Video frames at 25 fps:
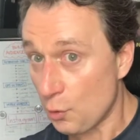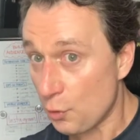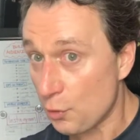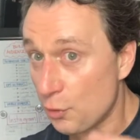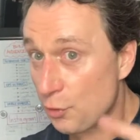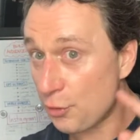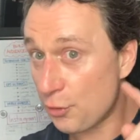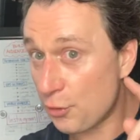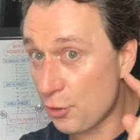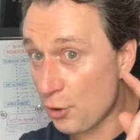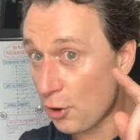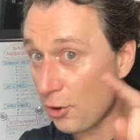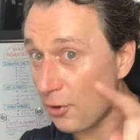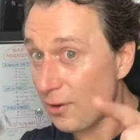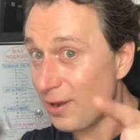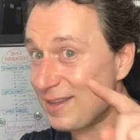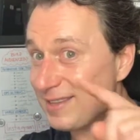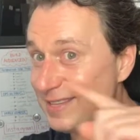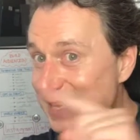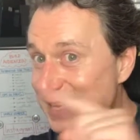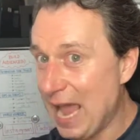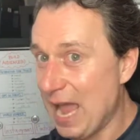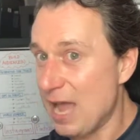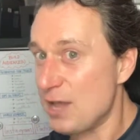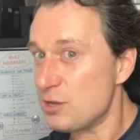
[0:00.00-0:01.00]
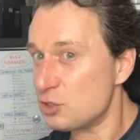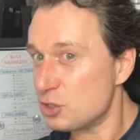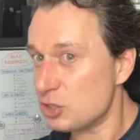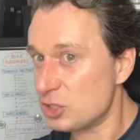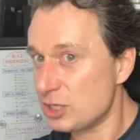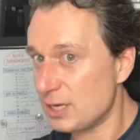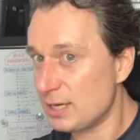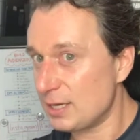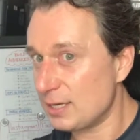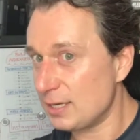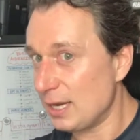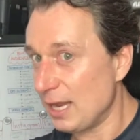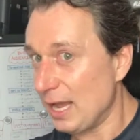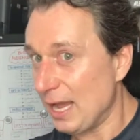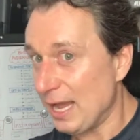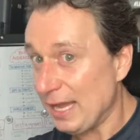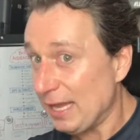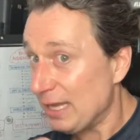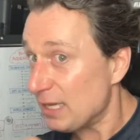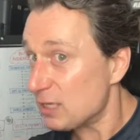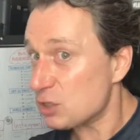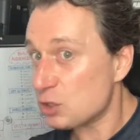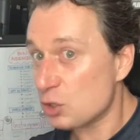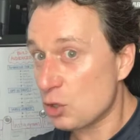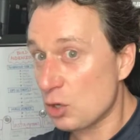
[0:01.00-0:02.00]
Their attention
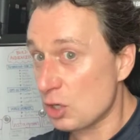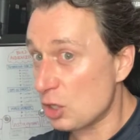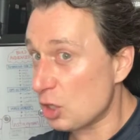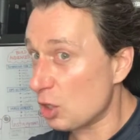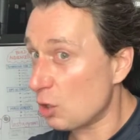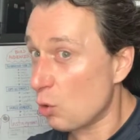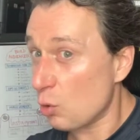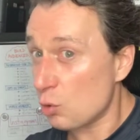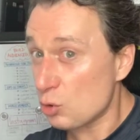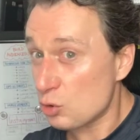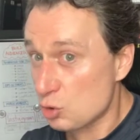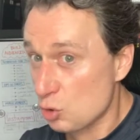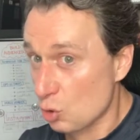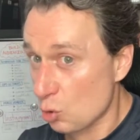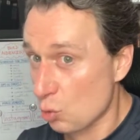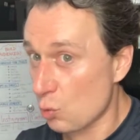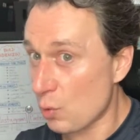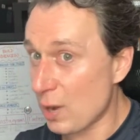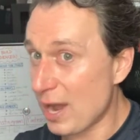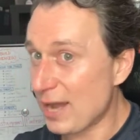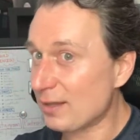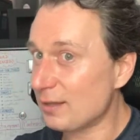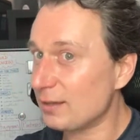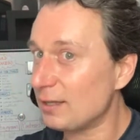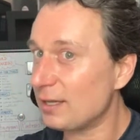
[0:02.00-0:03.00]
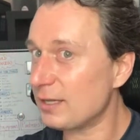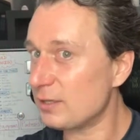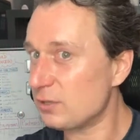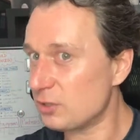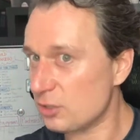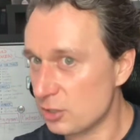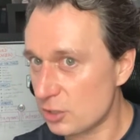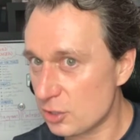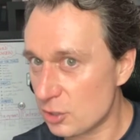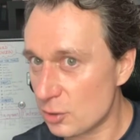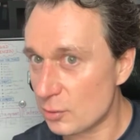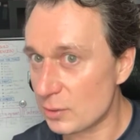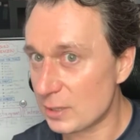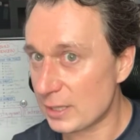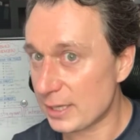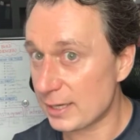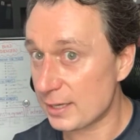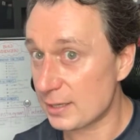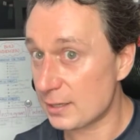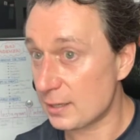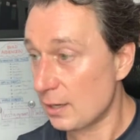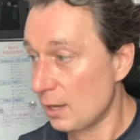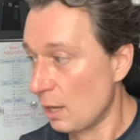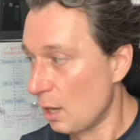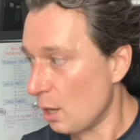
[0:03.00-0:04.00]
is going to go directly to you,
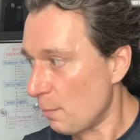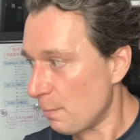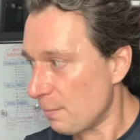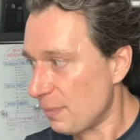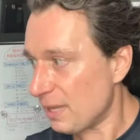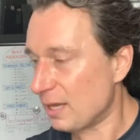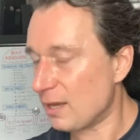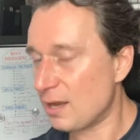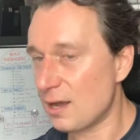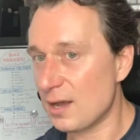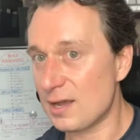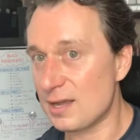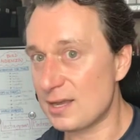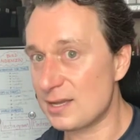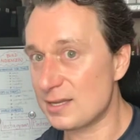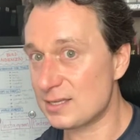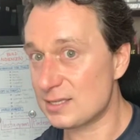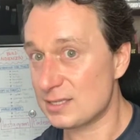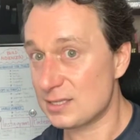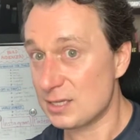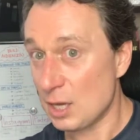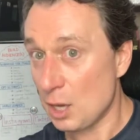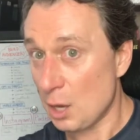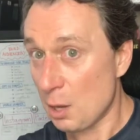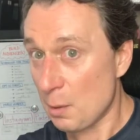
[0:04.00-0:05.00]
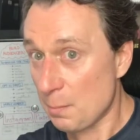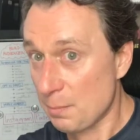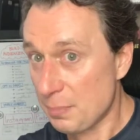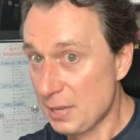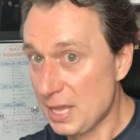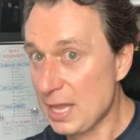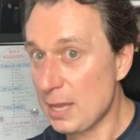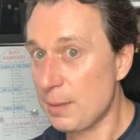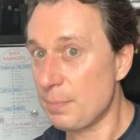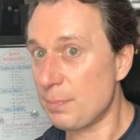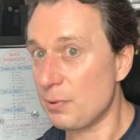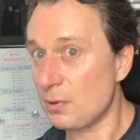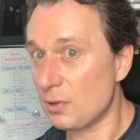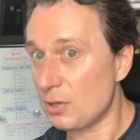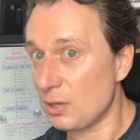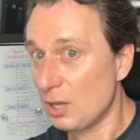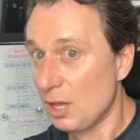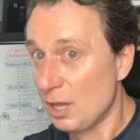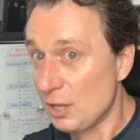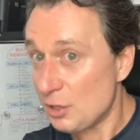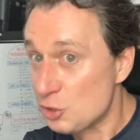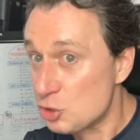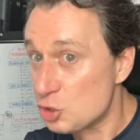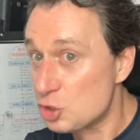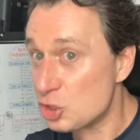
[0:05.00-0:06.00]
Lynn, because
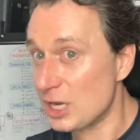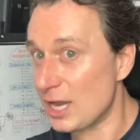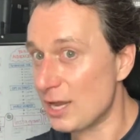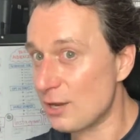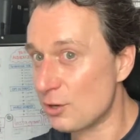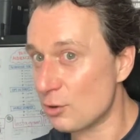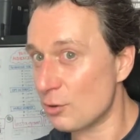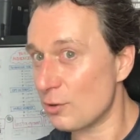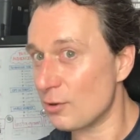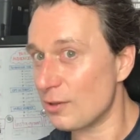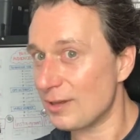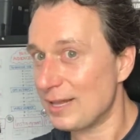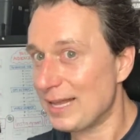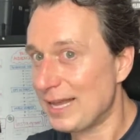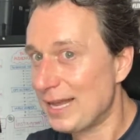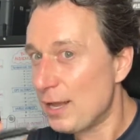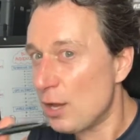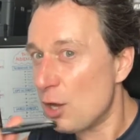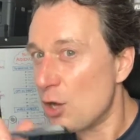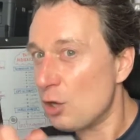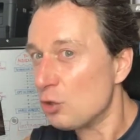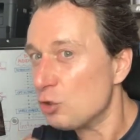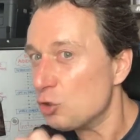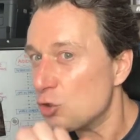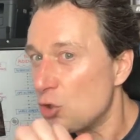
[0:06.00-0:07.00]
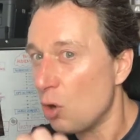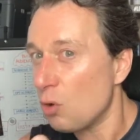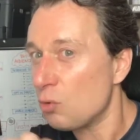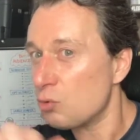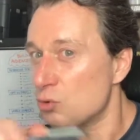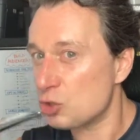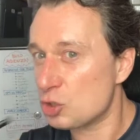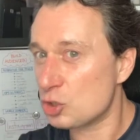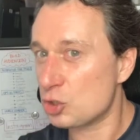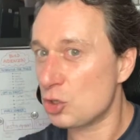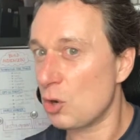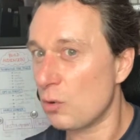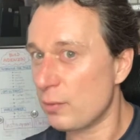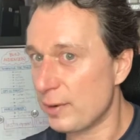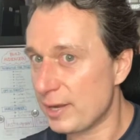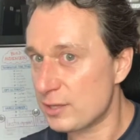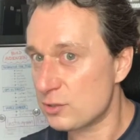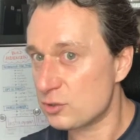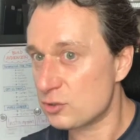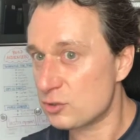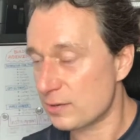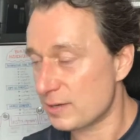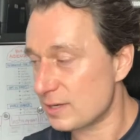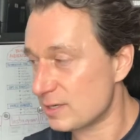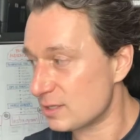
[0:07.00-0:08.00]
people generally don't show
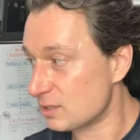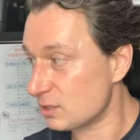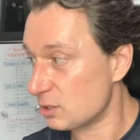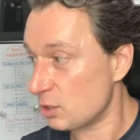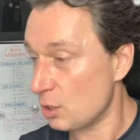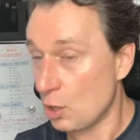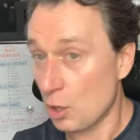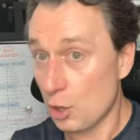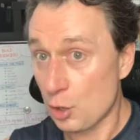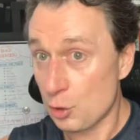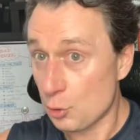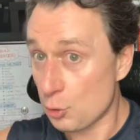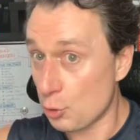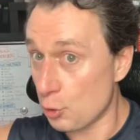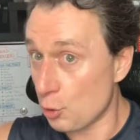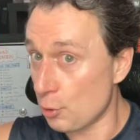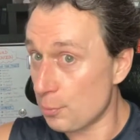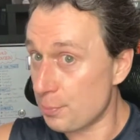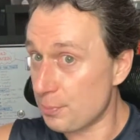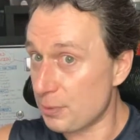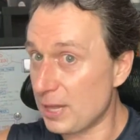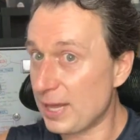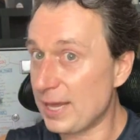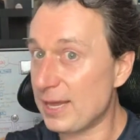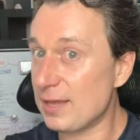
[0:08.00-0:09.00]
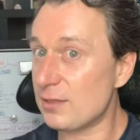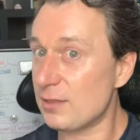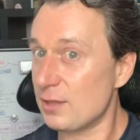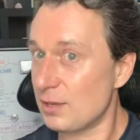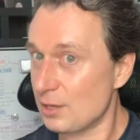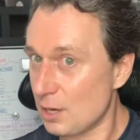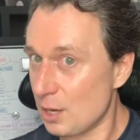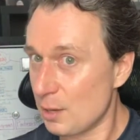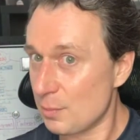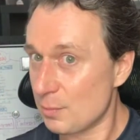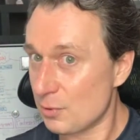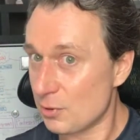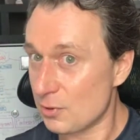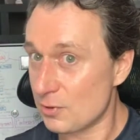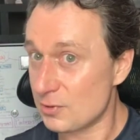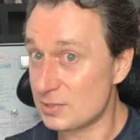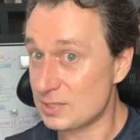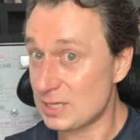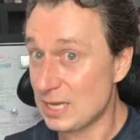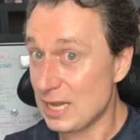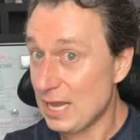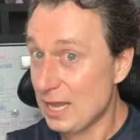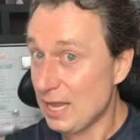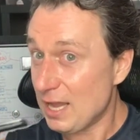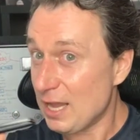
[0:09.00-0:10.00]
interest. They're playing the numbers.